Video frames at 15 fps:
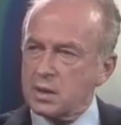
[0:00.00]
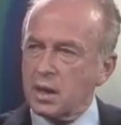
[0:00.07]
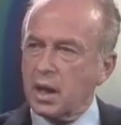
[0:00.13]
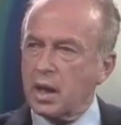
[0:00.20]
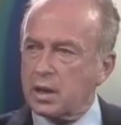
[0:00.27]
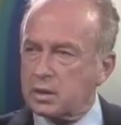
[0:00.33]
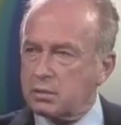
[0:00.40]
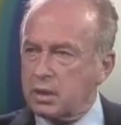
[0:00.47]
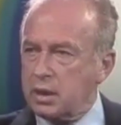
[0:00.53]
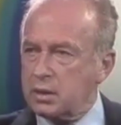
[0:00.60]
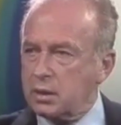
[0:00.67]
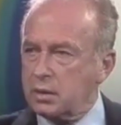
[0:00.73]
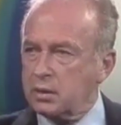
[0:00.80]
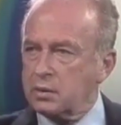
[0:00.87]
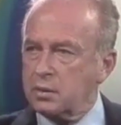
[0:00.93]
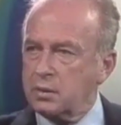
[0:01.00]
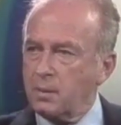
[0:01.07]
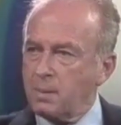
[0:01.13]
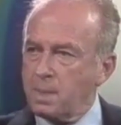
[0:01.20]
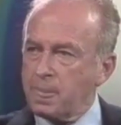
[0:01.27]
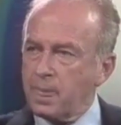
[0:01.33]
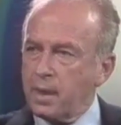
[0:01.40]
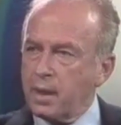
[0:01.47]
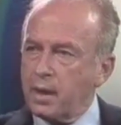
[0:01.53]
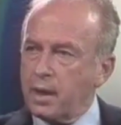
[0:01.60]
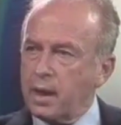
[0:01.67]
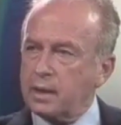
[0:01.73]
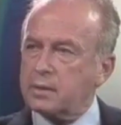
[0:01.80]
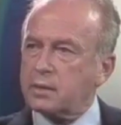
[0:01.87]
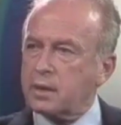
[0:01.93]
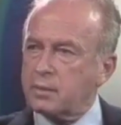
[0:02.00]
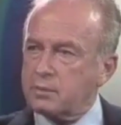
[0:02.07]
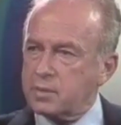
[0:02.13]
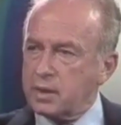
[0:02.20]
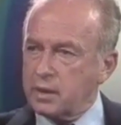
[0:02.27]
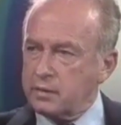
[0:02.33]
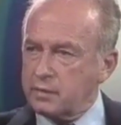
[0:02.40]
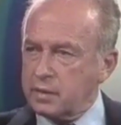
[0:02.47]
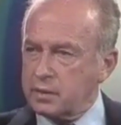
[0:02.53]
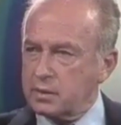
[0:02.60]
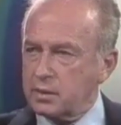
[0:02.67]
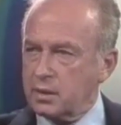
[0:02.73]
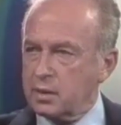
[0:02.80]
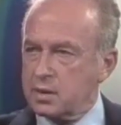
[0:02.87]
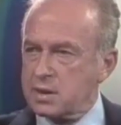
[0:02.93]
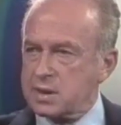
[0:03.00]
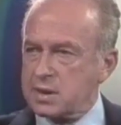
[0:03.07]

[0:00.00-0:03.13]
Israel, and the United States agreed on